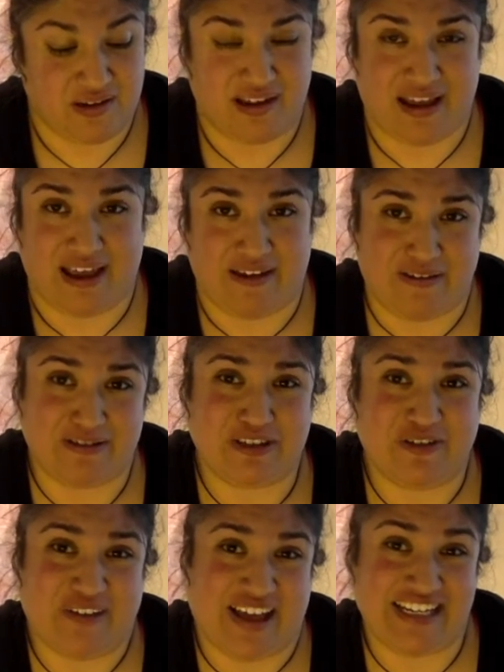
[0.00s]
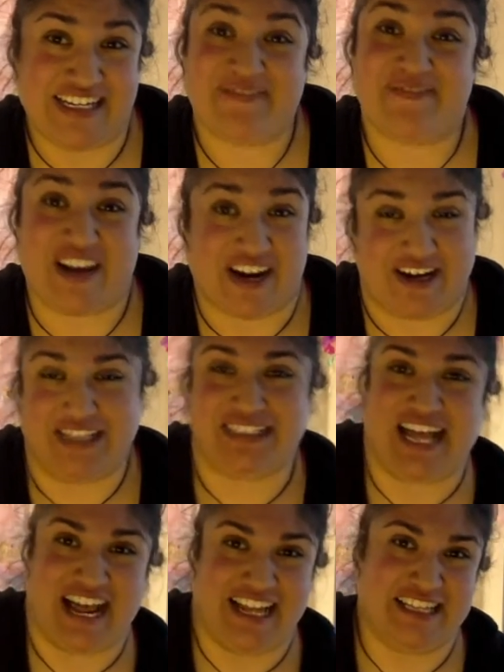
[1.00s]
I also find it very
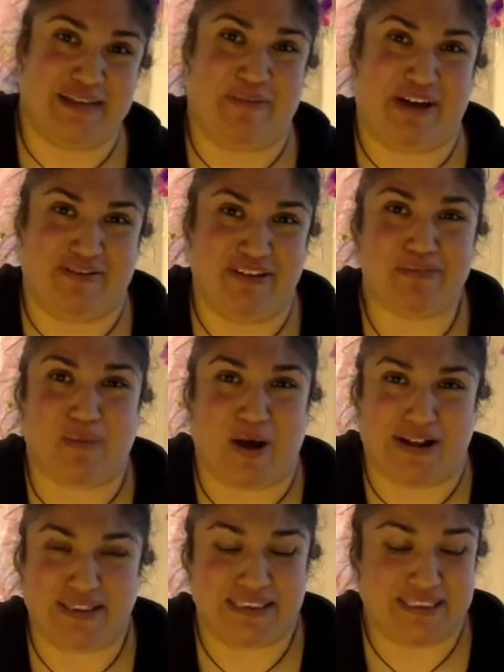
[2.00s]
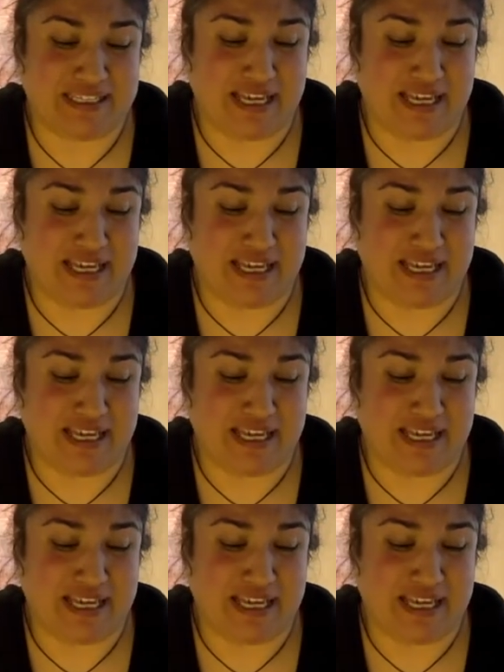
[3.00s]
sad that my response